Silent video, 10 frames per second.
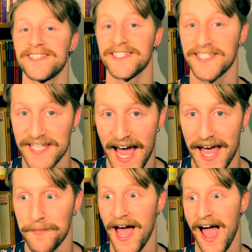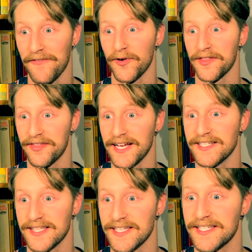the same.
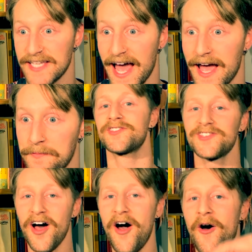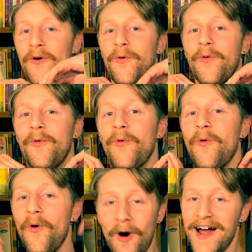Everything's the same. So,
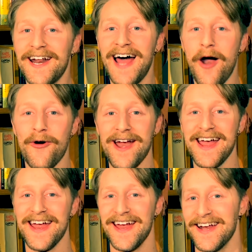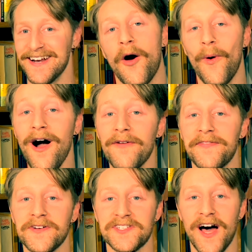what did I read? Well,
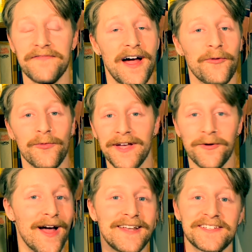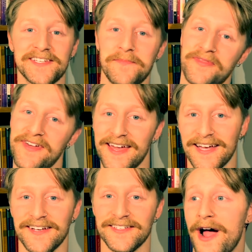first off, I reread some
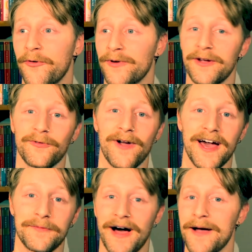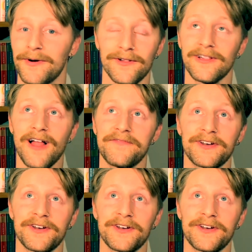things. I reread my beloved